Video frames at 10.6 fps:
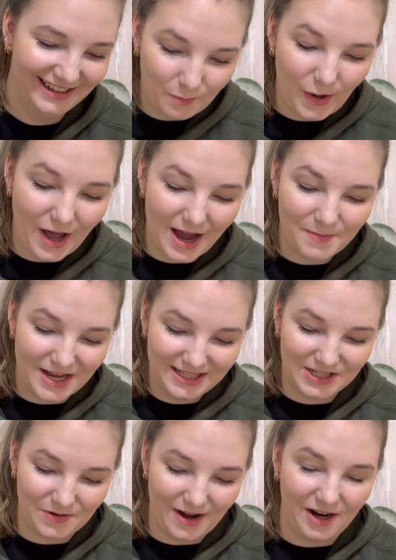But I'm
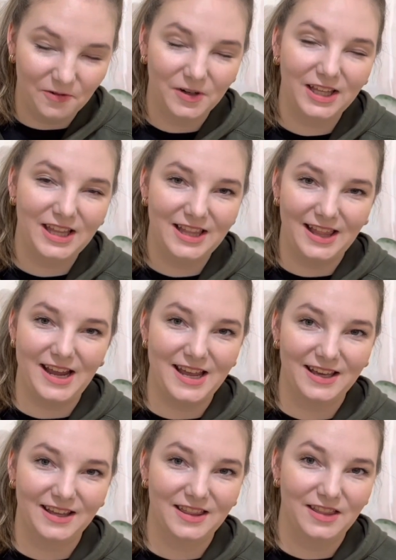into it. I really
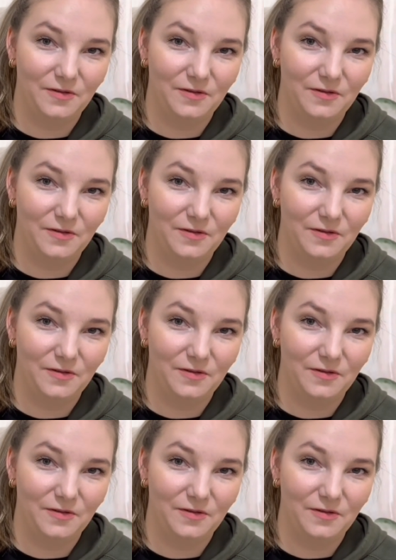like the